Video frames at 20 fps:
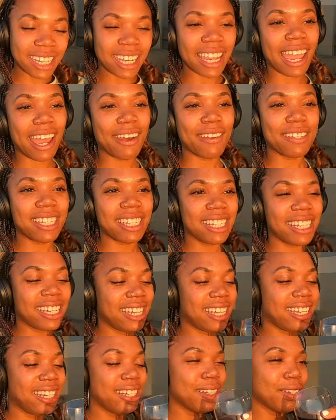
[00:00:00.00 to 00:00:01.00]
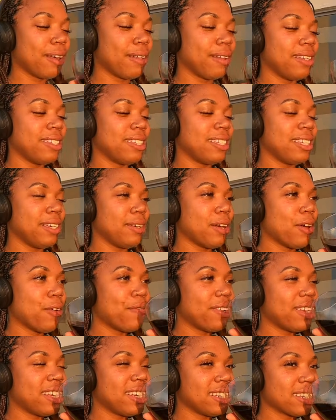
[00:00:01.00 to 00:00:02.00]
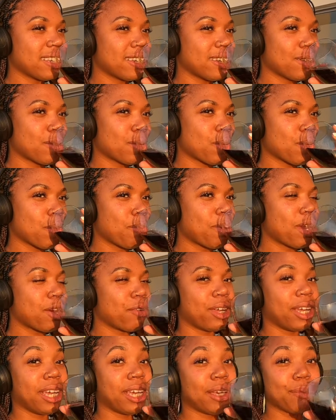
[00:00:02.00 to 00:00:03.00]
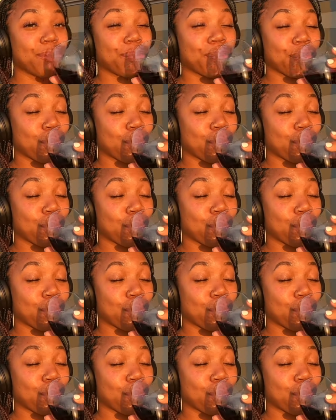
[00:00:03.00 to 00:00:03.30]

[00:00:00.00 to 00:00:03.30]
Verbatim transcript: and counting. All month long. Period.